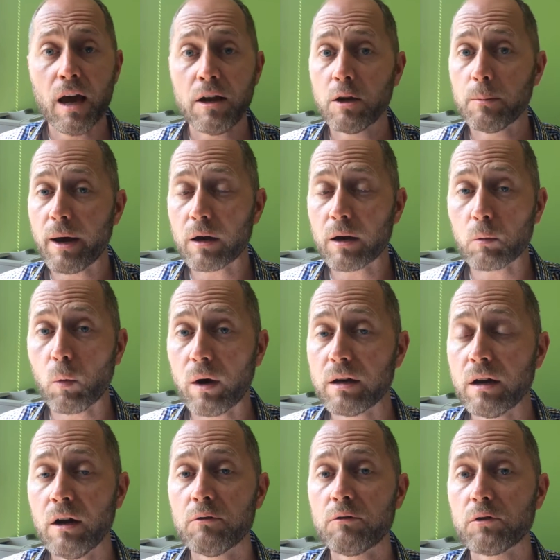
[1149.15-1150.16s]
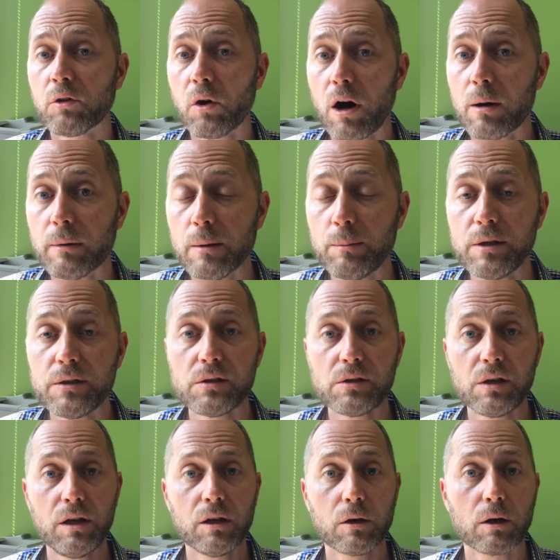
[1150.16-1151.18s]
No matter what flaw might be
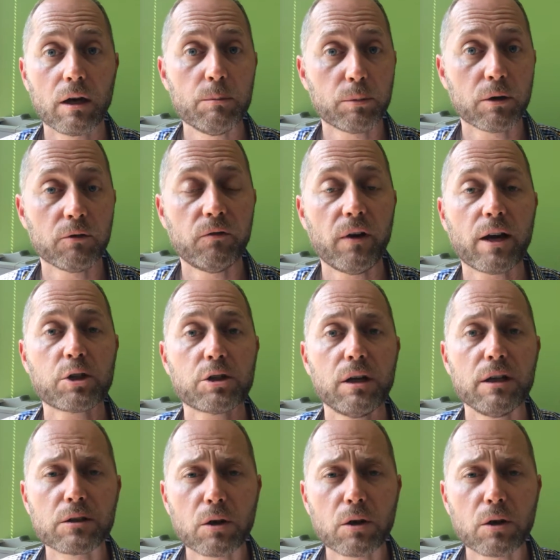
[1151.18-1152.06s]
seen or imperfection,